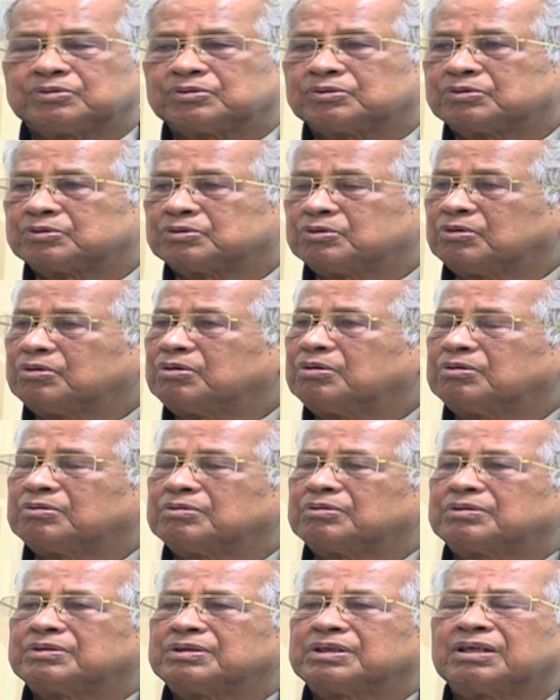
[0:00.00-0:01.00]
So
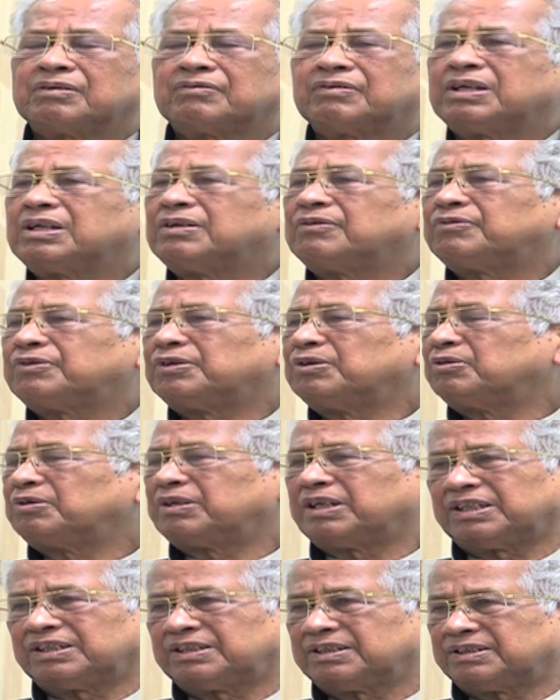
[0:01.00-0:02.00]
there are very few
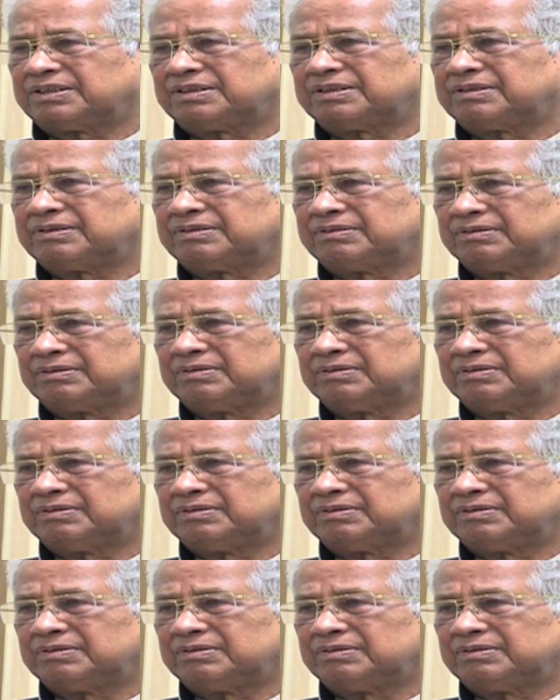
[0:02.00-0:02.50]
cases,